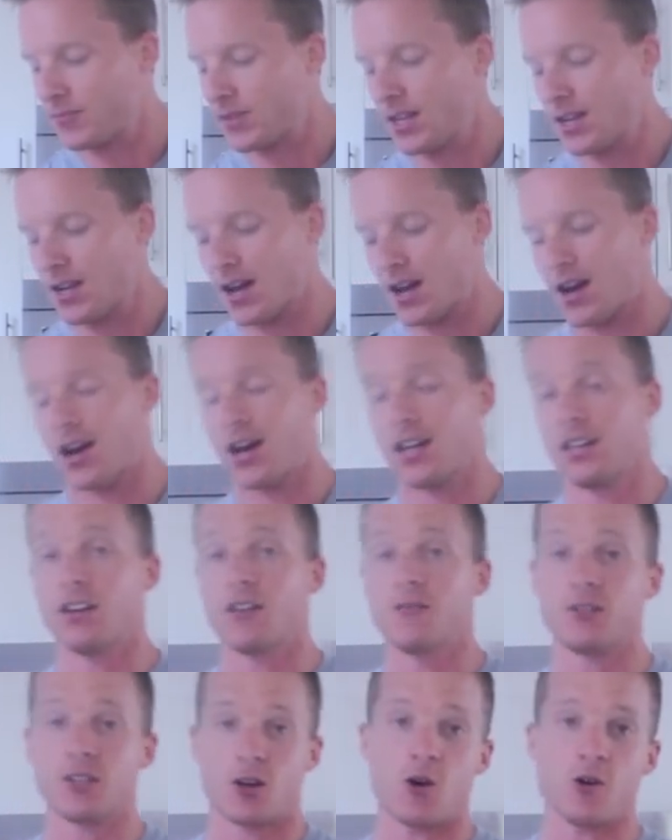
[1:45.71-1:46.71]
I
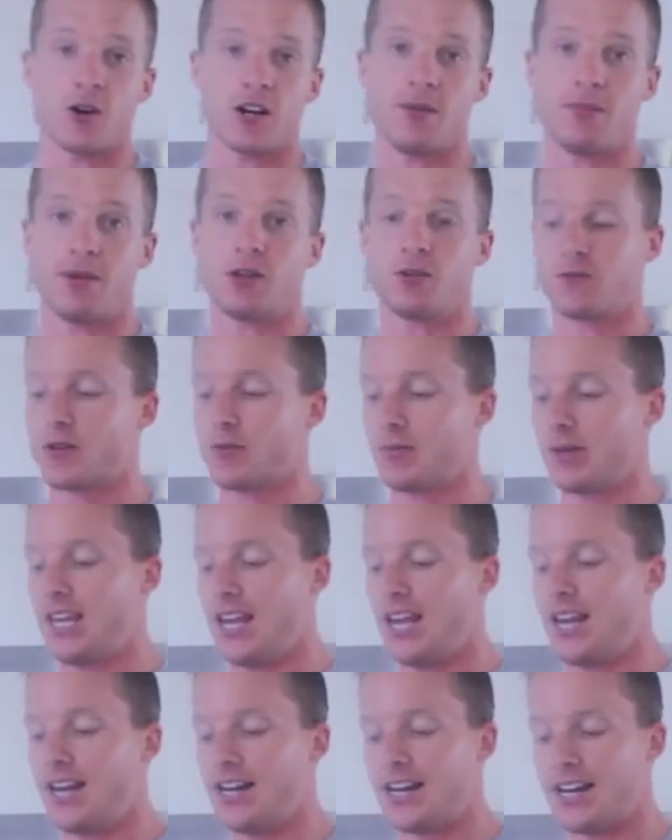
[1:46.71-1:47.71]
love the coconut milk from a
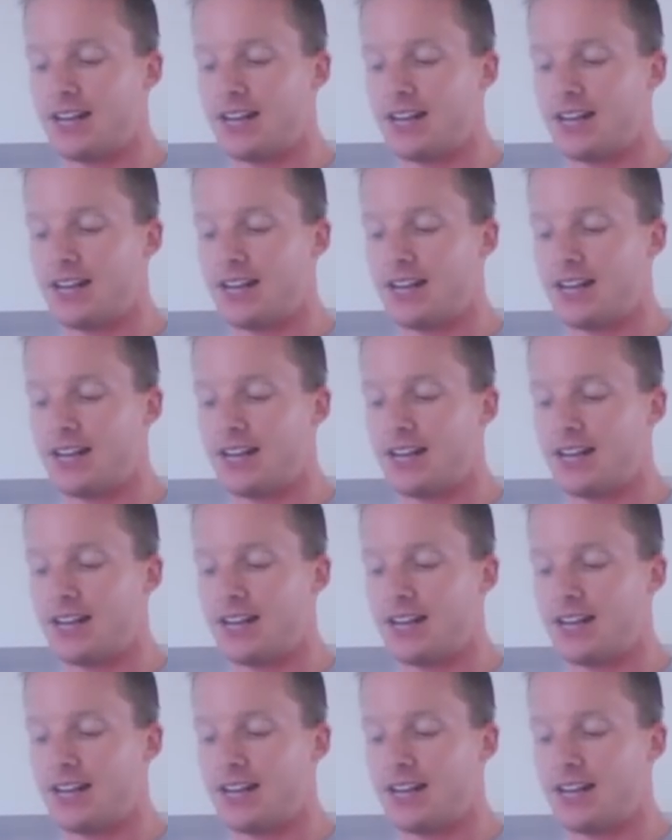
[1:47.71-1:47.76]
can.